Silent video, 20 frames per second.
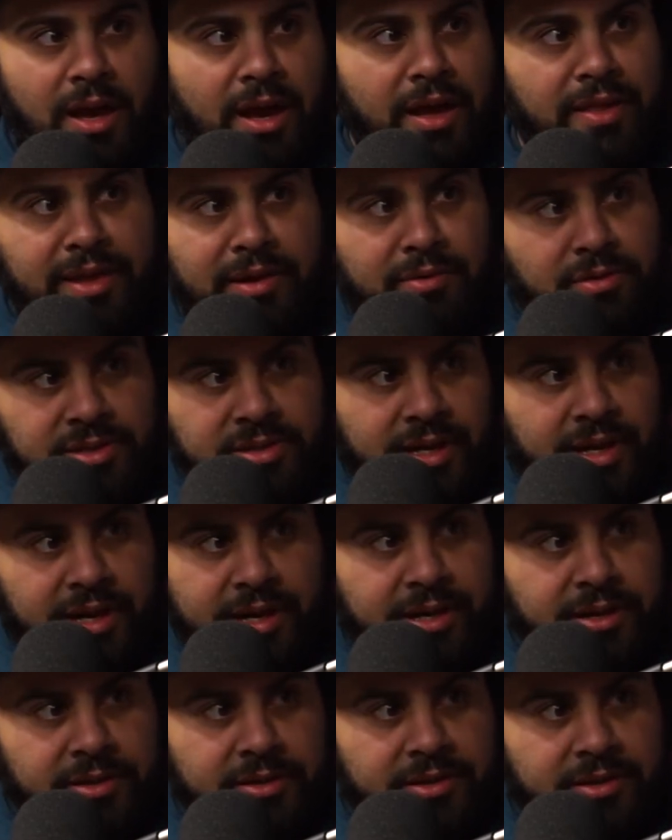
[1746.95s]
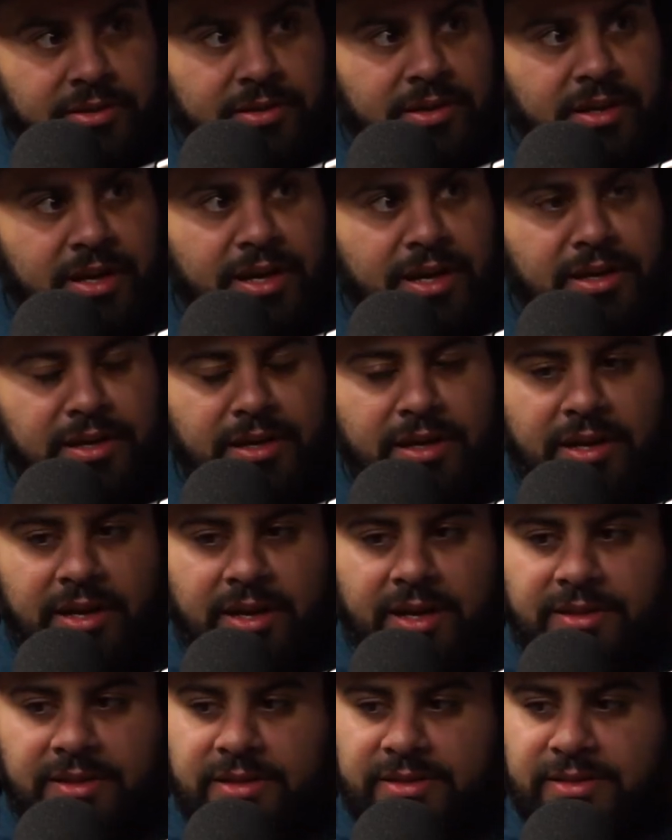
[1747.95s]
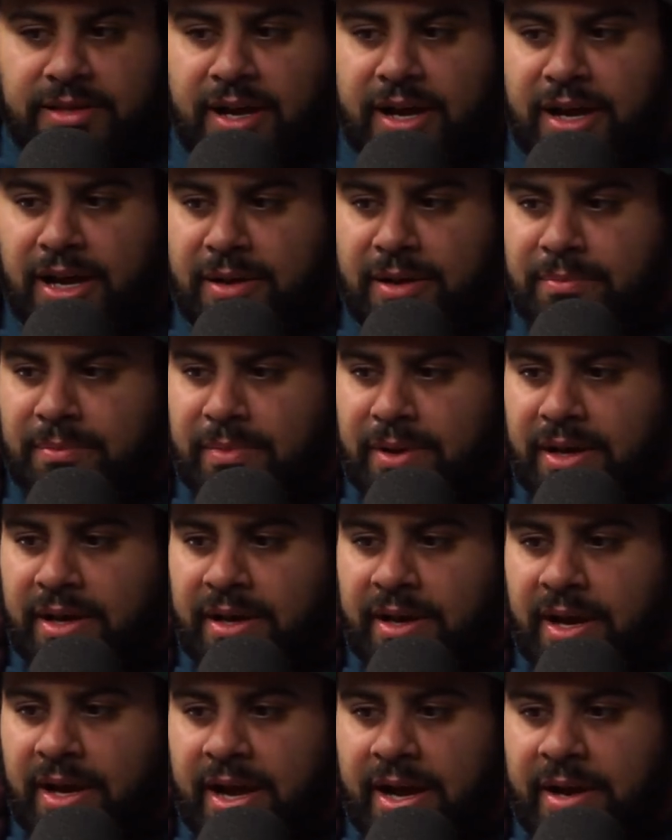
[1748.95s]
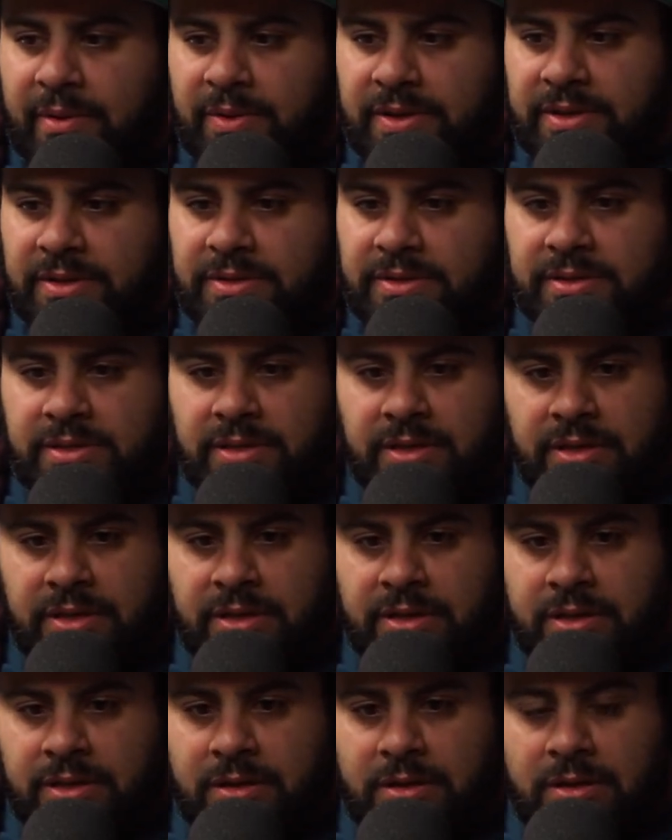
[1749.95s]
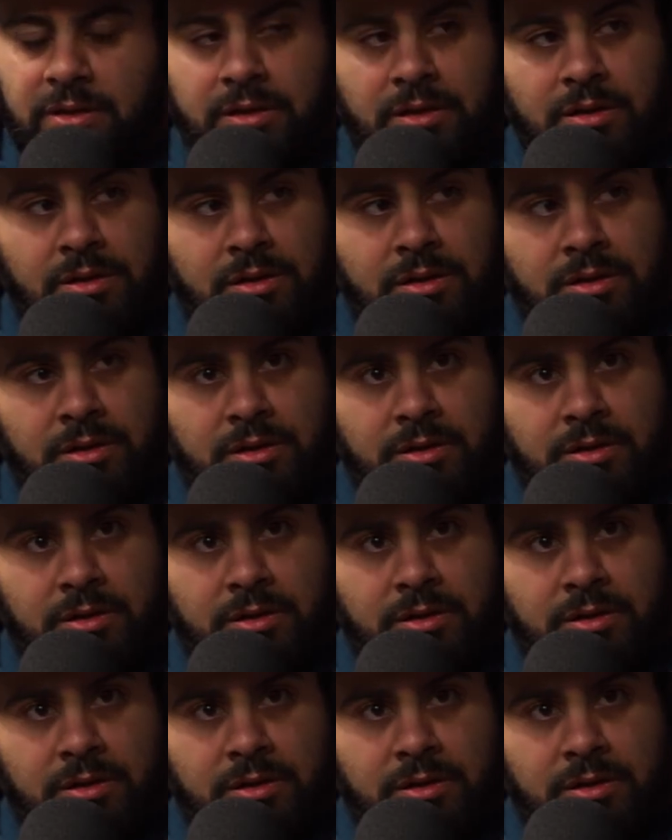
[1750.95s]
And they retired. And at the time Where was it? Where'd they work?